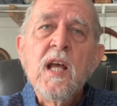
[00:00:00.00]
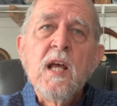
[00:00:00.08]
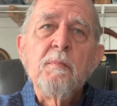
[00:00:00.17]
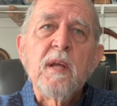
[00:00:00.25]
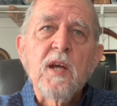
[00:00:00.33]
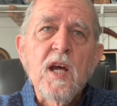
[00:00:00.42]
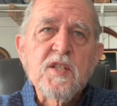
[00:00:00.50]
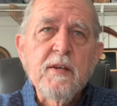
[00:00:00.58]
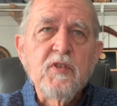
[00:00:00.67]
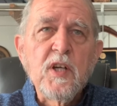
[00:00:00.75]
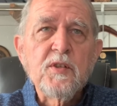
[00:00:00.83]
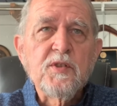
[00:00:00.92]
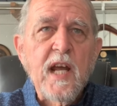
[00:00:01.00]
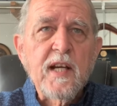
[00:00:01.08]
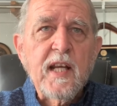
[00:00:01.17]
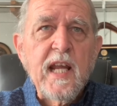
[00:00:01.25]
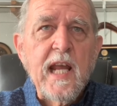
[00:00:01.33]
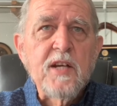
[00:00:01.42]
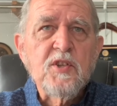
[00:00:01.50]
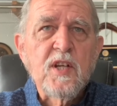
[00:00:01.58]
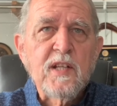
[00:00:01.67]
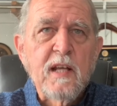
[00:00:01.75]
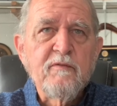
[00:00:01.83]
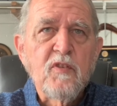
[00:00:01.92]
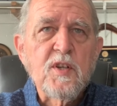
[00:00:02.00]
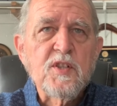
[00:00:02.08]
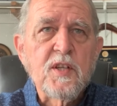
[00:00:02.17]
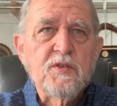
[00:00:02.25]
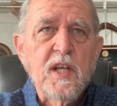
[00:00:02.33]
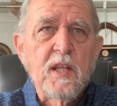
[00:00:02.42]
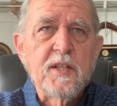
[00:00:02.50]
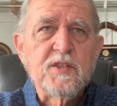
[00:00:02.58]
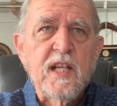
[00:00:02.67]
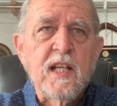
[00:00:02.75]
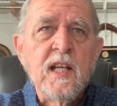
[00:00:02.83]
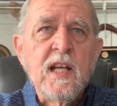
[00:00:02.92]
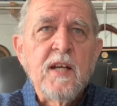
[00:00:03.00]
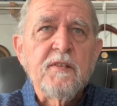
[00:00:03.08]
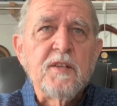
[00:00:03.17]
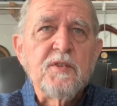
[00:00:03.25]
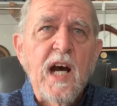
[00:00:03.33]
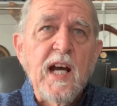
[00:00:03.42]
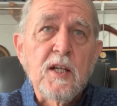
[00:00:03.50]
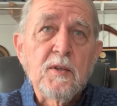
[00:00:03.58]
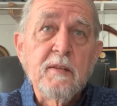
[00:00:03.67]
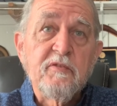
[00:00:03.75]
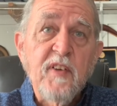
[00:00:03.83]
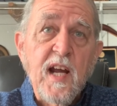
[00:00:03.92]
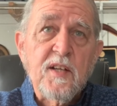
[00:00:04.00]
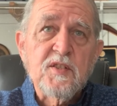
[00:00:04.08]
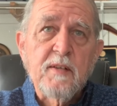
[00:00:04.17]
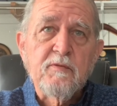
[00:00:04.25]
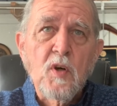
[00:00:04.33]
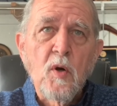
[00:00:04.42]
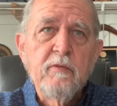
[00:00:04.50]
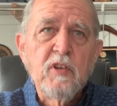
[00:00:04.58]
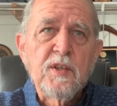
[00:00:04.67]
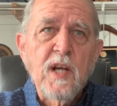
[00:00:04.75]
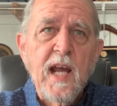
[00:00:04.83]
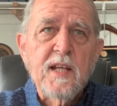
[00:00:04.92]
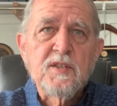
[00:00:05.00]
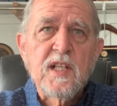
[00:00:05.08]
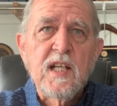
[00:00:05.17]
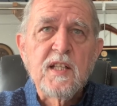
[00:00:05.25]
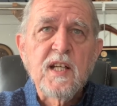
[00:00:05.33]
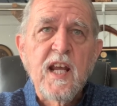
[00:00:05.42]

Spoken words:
Because of your dedication and versatility, the dire effects of COVID-19